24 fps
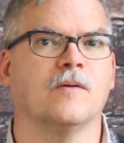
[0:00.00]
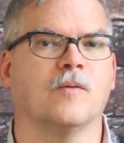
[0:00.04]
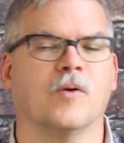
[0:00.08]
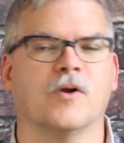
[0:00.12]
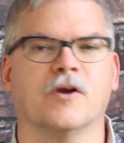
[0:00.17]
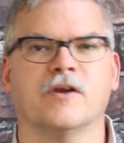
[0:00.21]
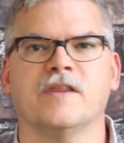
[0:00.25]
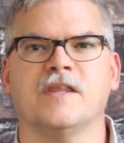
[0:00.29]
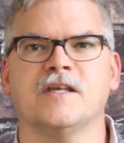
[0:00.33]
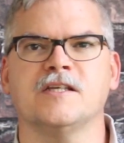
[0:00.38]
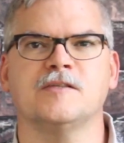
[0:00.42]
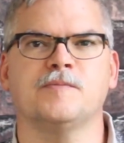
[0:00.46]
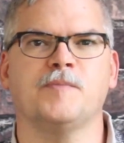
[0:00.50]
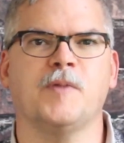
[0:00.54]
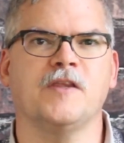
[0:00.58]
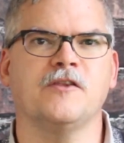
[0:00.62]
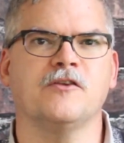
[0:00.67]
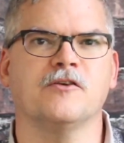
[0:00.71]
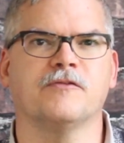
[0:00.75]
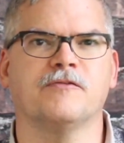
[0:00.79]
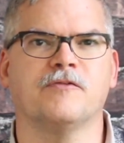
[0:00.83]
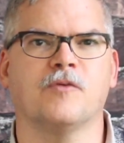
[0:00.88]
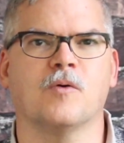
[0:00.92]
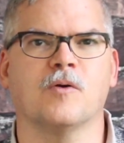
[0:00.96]
Where did they
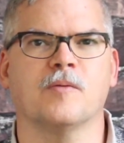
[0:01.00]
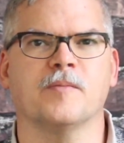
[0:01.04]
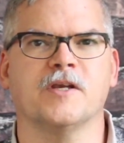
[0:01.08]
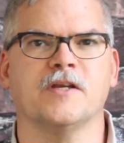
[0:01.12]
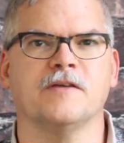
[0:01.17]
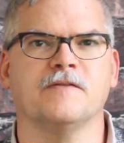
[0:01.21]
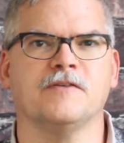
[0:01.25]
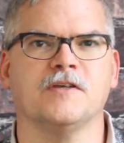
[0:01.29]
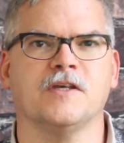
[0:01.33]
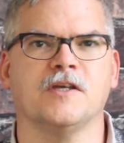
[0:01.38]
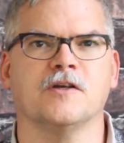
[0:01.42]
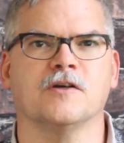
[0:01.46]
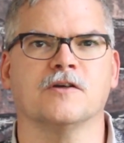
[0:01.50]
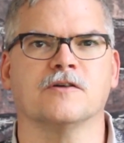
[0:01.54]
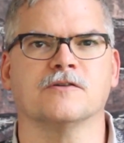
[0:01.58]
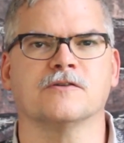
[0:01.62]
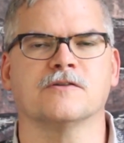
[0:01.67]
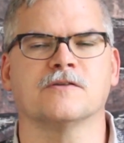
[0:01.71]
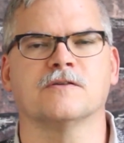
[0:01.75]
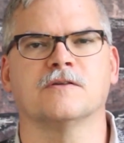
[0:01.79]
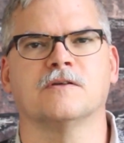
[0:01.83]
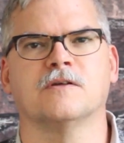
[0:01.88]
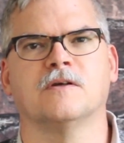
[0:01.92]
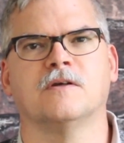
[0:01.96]
spend their formative
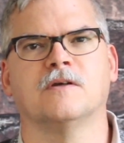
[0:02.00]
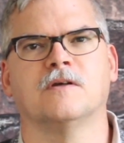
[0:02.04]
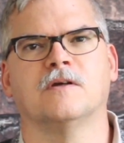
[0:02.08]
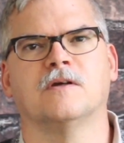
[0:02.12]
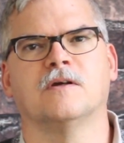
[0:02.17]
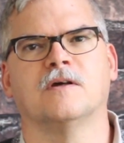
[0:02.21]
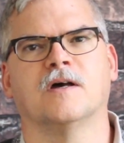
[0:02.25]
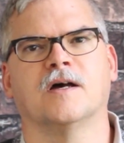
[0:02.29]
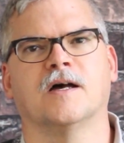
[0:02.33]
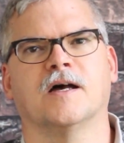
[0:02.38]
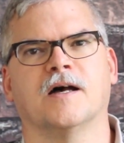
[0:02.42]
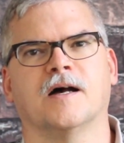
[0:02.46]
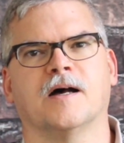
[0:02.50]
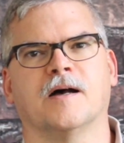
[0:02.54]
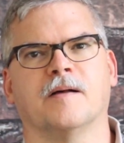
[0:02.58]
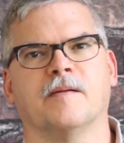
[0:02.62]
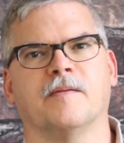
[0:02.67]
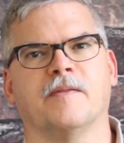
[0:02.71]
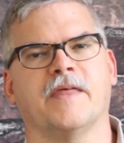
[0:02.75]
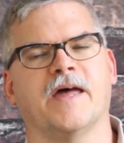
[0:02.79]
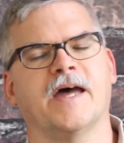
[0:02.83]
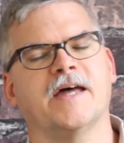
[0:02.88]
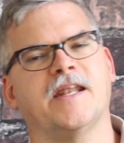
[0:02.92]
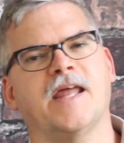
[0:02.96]
years?
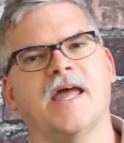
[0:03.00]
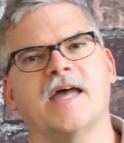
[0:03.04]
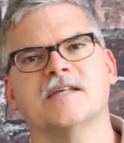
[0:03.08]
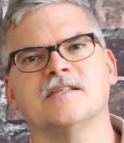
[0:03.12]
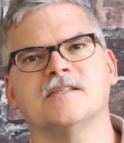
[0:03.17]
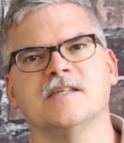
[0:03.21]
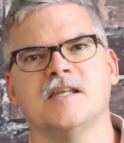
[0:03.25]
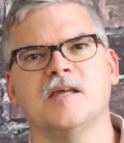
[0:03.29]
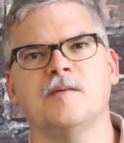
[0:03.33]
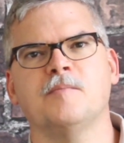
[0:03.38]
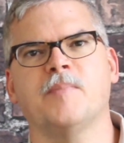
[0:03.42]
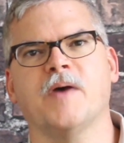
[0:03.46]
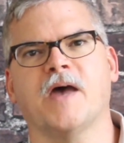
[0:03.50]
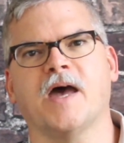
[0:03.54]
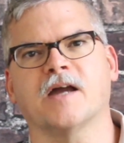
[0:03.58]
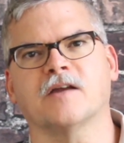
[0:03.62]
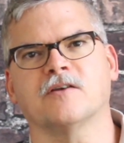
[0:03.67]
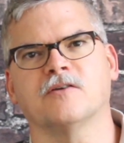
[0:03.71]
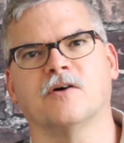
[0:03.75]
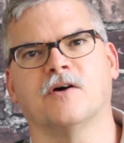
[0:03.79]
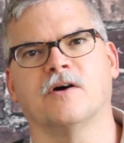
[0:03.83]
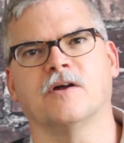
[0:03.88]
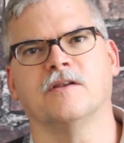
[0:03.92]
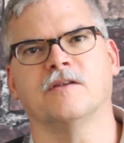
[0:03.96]
Uh, that has an
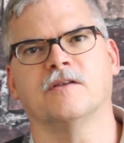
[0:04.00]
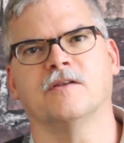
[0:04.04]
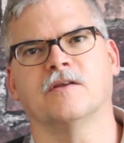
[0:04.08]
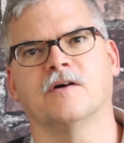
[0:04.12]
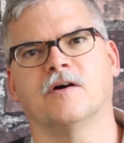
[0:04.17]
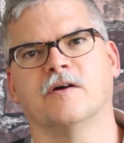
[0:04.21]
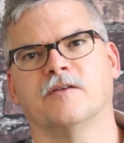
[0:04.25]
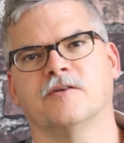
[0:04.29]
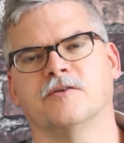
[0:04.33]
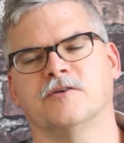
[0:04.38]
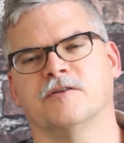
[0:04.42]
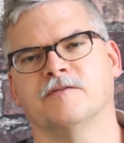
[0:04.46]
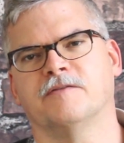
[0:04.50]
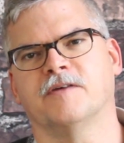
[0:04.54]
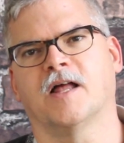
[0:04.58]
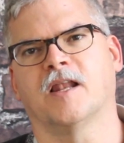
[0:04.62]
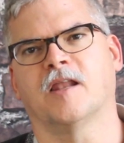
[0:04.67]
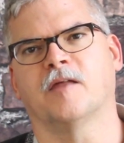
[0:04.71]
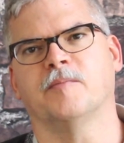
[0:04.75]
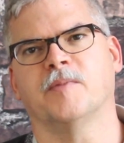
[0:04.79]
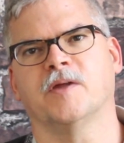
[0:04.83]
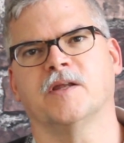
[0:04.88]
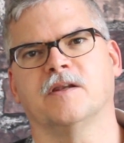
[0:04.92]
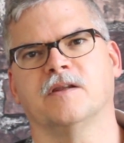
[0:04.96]
impact on, on their
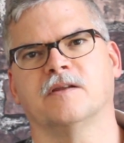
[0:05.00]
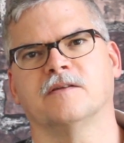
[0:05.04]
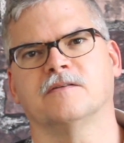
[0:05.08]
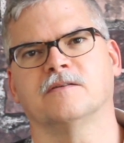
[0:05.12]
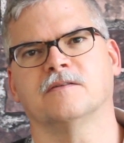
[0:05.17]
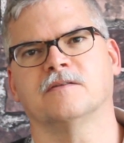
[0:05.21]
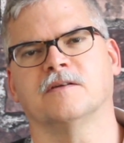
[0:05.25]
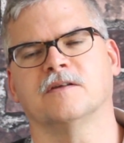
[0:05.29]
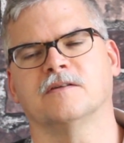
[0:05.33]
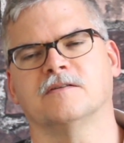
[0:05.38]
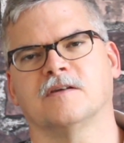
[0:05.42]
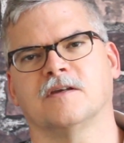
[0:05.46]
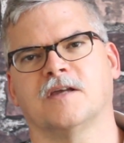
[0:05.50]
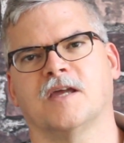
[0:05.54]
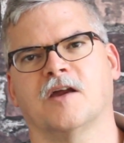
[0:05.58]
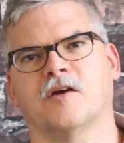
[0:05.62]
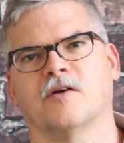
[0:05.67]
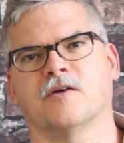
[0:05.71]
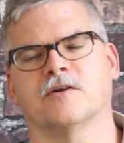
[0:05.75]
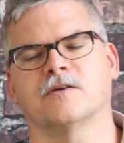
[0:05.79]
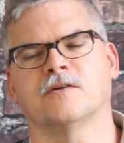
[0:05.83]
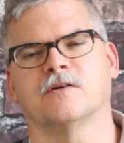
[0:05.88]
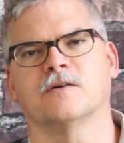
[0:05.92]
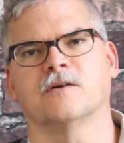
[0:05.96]
development as, as a
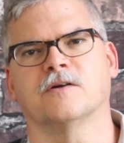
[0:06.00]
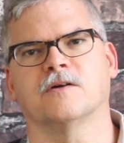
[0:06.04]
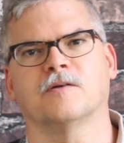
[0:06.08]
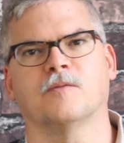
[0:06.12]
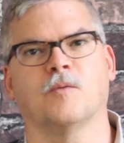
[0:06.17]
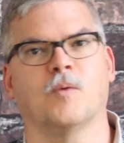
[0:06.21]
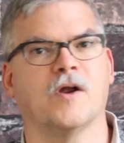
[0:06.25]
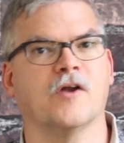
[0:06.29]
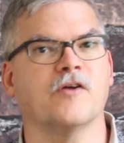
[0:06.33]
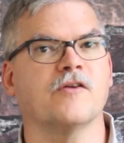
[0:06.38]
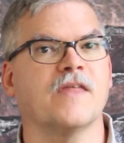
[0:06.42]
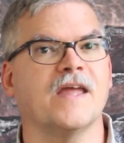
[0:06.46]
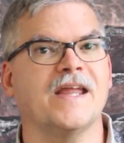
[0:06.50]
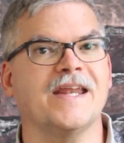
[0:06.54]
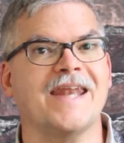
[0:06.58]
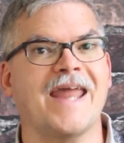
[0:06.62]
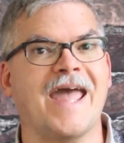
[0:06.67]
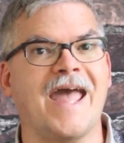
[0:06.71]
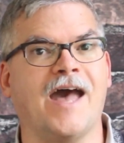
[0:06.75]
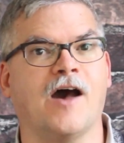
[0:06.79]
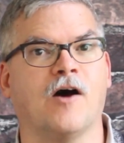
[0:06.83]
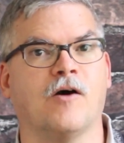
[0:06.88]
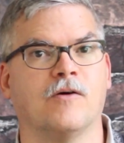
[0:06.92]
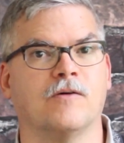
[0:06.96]
character. Where are they
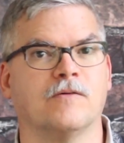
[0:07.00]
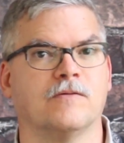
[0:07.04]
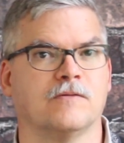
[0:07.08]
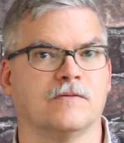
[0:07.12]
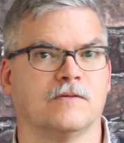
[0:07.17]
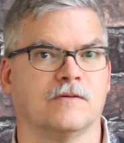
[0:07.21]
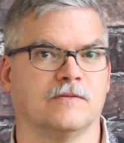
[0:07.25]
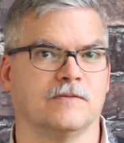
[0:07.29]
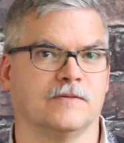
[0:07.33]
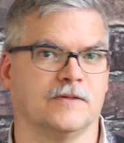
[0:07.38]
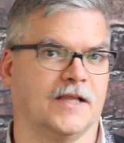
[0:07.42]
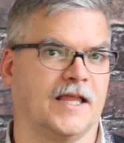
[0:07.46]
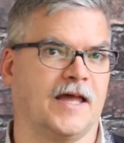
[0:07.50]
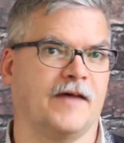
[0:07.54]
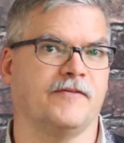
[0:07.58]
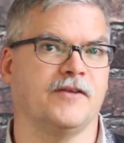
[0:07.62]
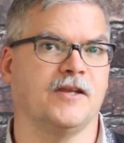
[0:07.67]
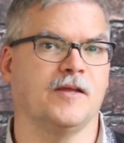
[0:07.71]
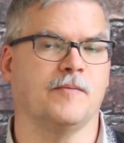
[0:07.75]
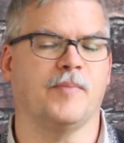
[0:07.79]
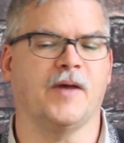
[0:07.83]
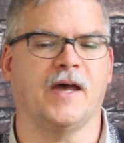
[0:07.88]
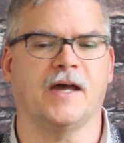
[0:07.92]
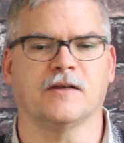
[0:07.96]
now will have
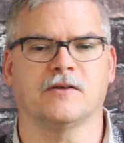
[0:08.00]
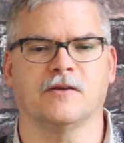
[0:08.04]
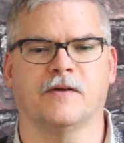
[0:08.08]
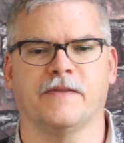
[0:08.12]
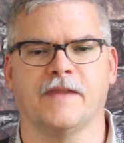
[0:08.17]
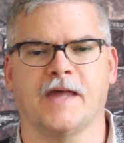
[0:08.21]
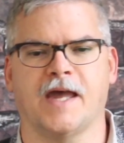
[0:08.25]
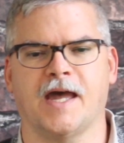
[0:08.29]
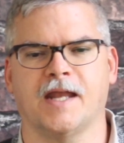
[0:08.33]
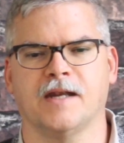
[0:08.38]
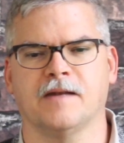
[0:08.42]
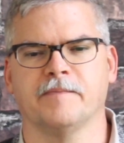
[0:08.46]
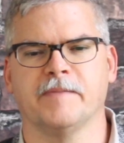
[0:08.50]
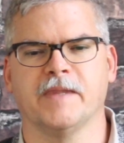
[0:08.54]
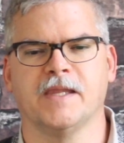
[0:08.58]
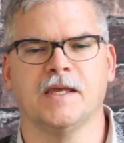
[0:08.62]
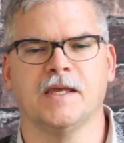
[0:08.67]
an impact on that.